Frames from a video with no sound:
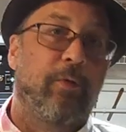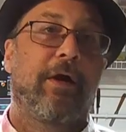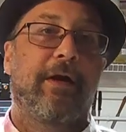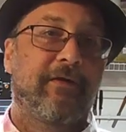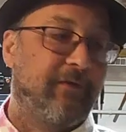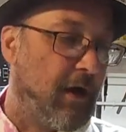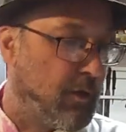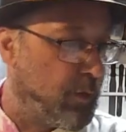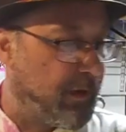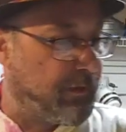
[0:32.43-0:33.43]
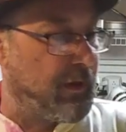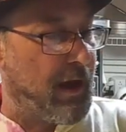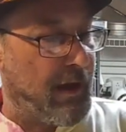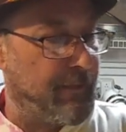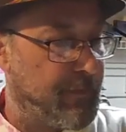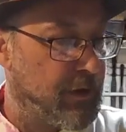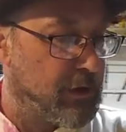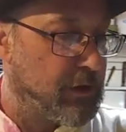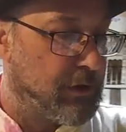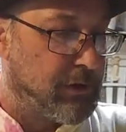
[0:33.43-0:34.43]
We're going to start with,
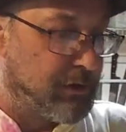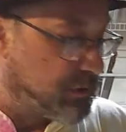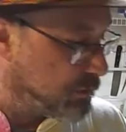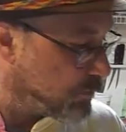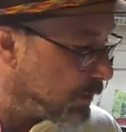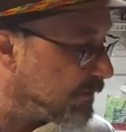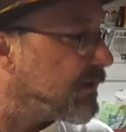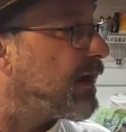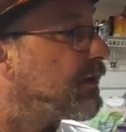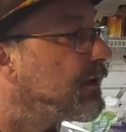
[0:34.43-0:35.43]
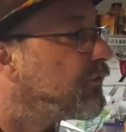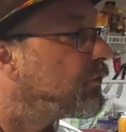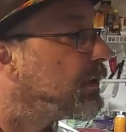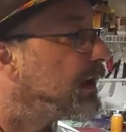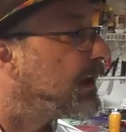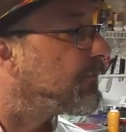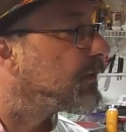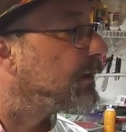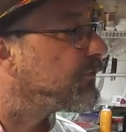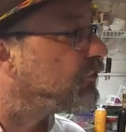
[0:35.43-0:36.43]
what is it, I think 2.5
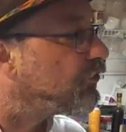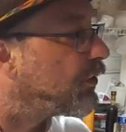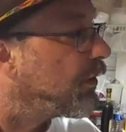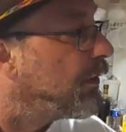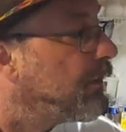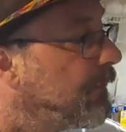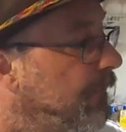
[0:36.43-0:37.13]
cups of sugar?